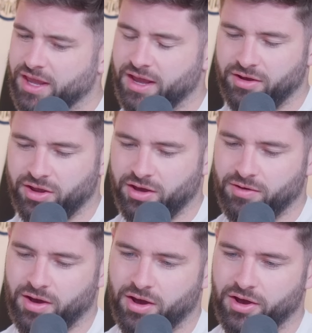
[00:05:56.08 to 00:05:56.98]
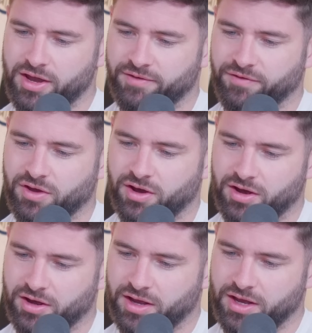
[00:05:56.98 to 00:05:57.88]
Okay, I'll go. I have
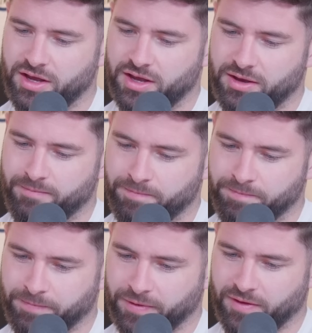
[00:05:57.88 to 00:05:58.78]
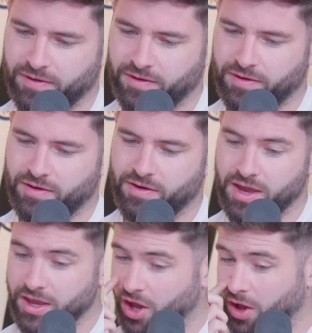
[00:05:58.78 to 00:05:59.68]
got
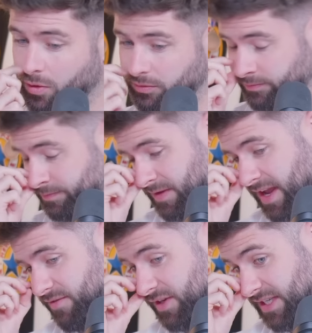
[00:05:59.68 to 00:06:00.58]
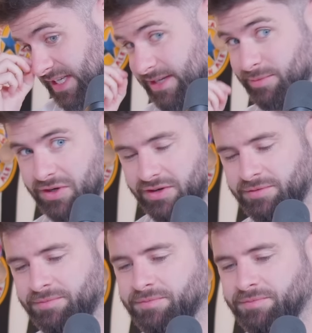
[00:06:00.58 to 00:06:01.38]
in goal David Seaman.